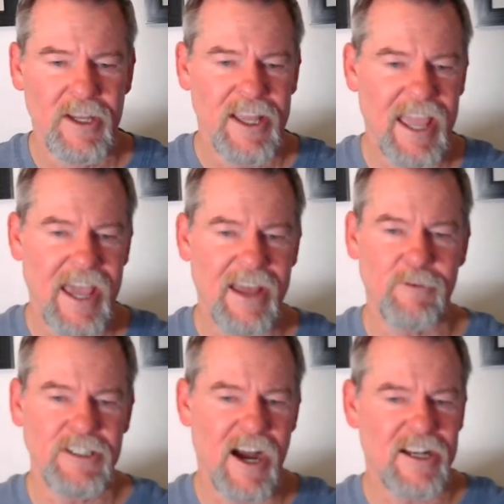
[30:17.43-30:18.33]
And we
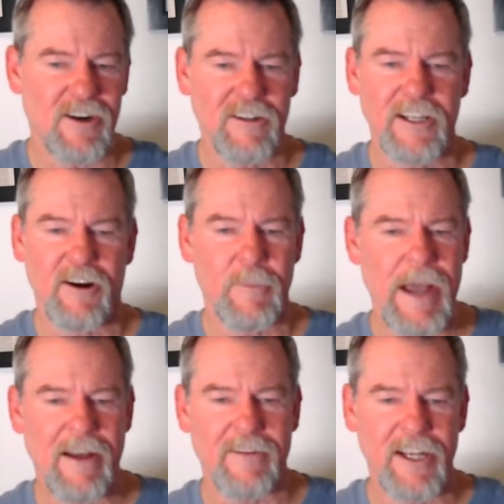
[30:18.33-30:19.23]
talked earlier
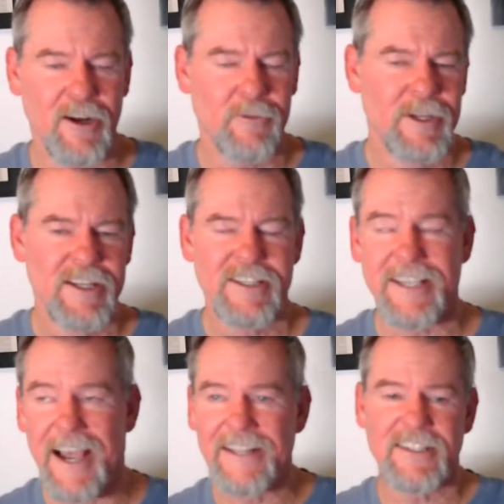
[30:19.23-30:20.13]
about,
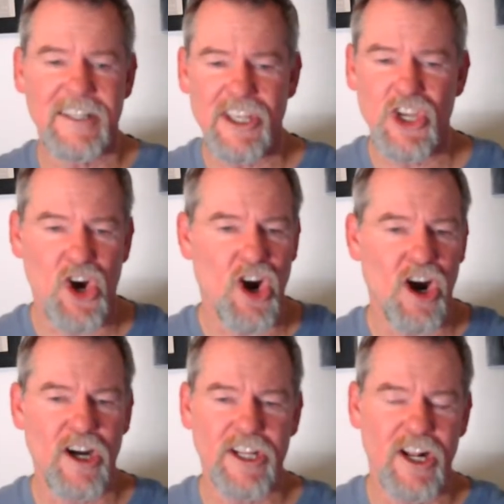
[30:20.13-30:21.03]
signs in the
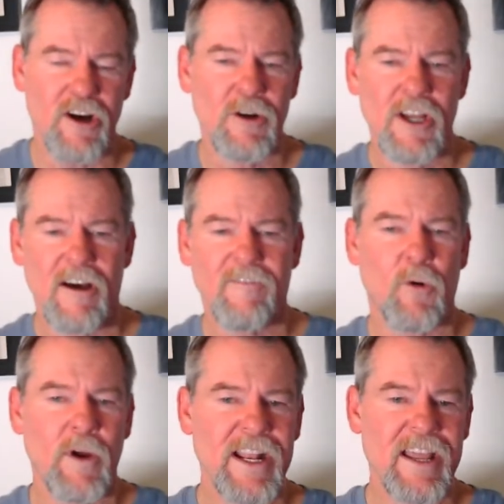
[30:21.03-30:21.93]
yard,
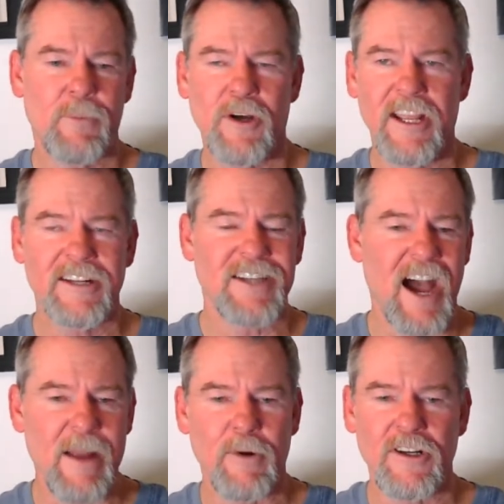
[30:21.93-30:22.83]
avoiding putting
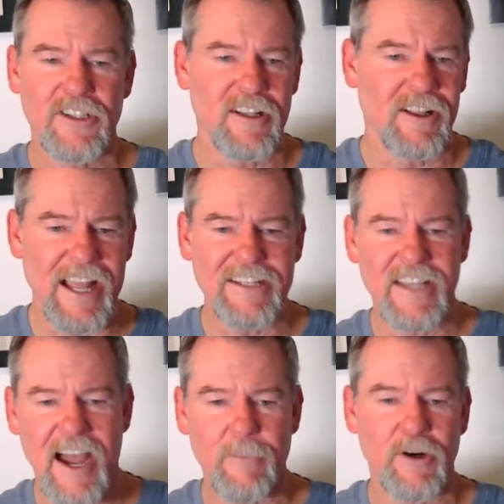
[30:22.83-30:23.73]
timers, light
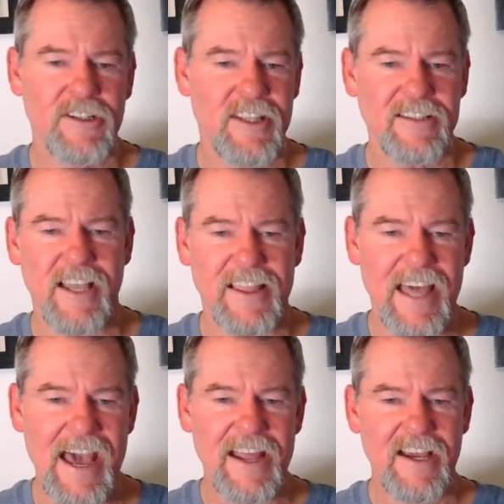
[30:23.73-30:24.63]
timers, things like
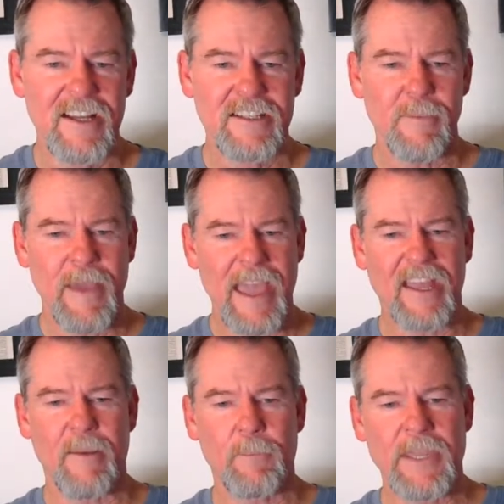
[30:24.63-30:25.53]
that, to make it
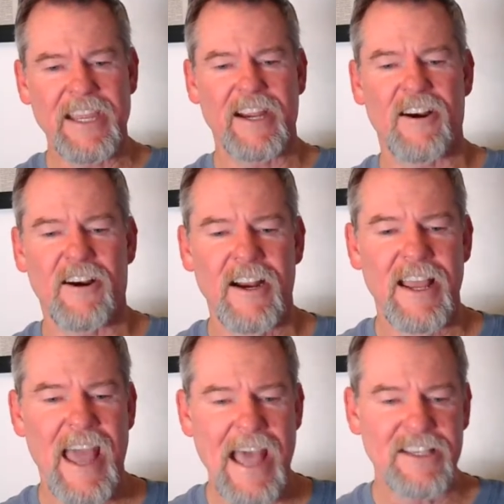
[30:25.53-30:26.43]
appear
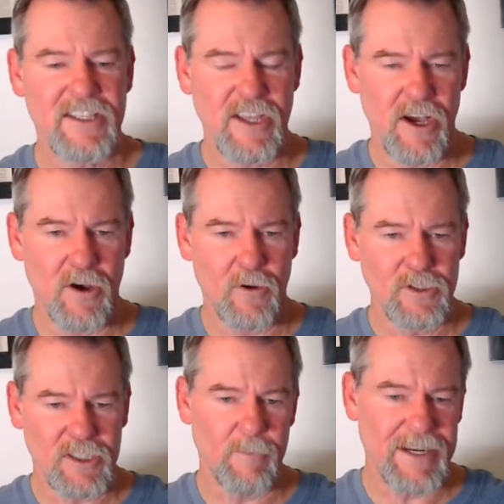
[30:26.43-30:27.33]
as though
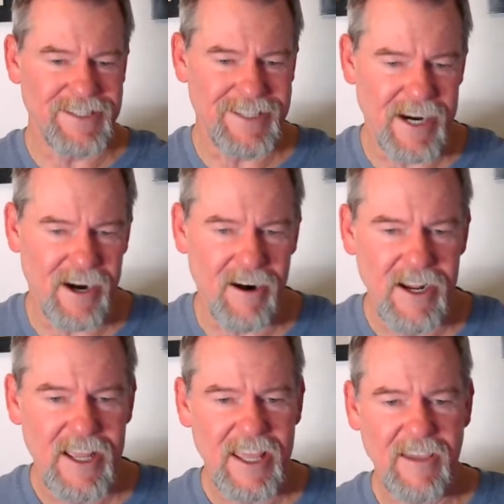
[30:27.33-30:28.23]
somebody's there.
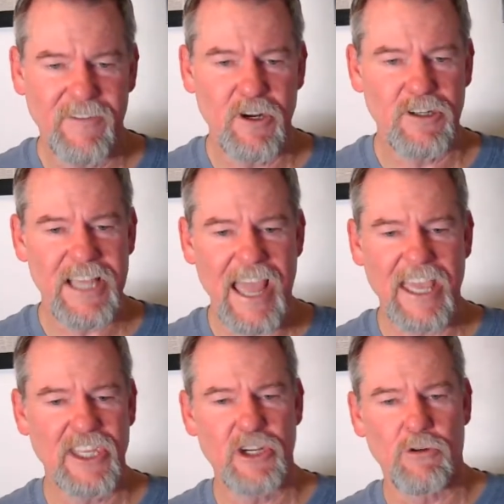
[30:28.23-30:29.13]
If you're
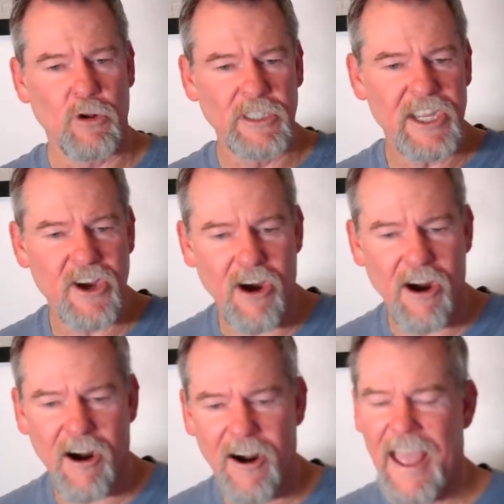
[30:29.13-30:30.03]
taking your only
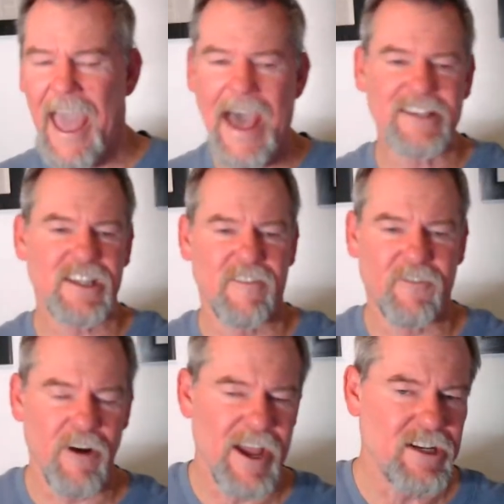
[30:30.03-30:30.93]
car, ask a
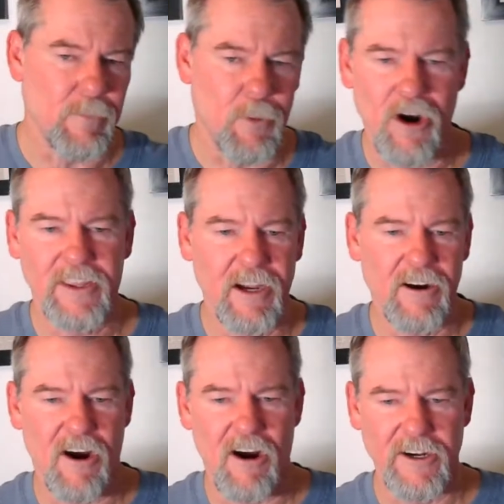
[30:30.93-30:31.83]
friend to park their
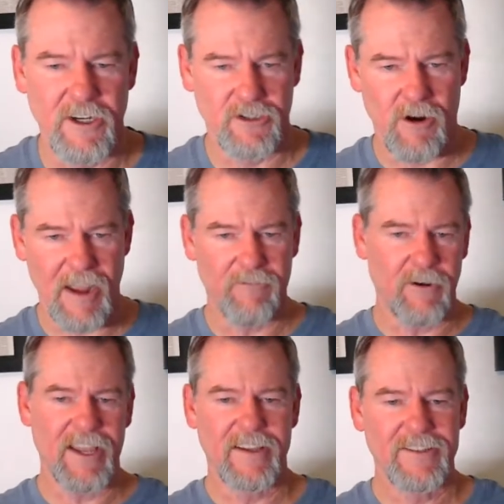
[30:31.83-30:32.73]
car in your driveway.
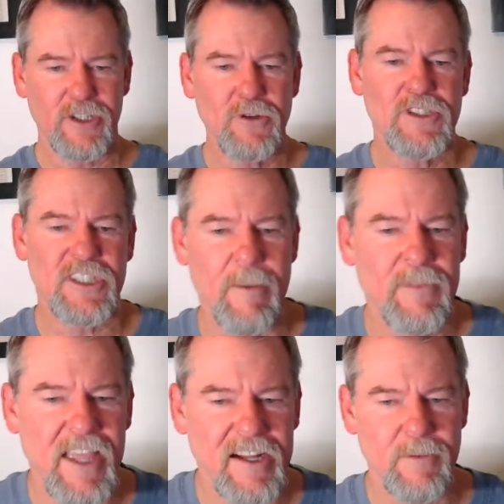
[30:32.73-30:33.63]
Do
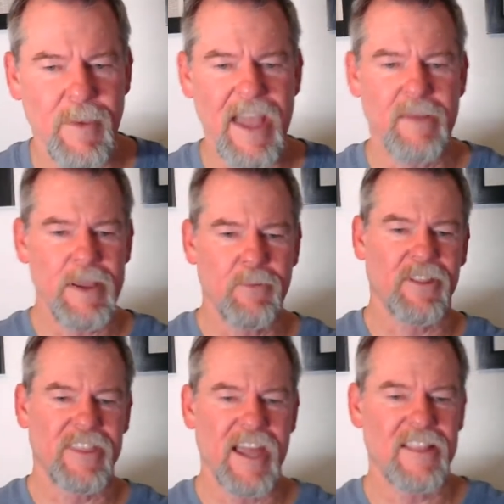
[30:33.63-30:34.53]
something to make people
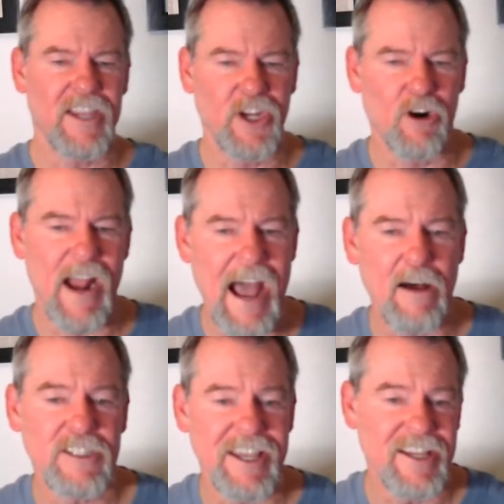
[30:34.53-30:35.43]
think that your
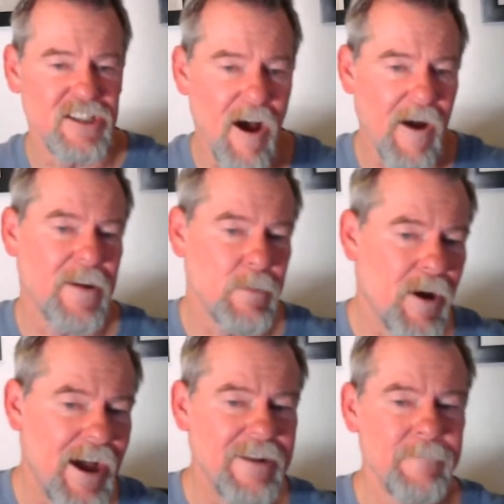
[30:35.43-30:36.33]
house is
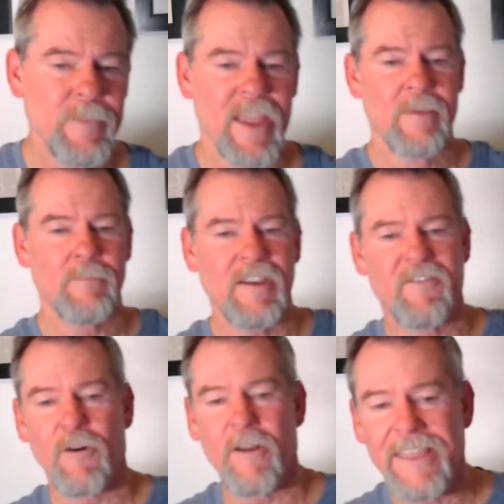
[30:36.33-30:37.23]
occupied
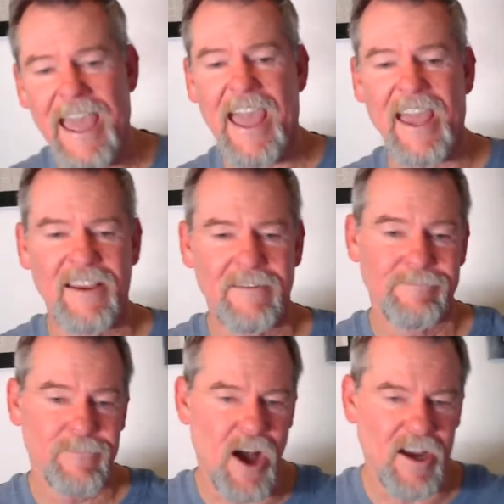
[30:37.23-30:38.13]
before they
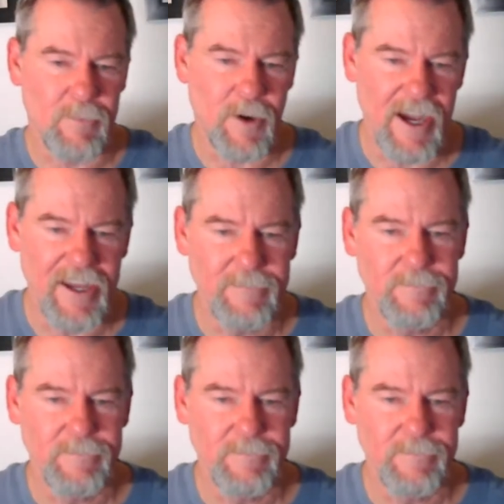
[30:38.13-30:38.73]
occupy it.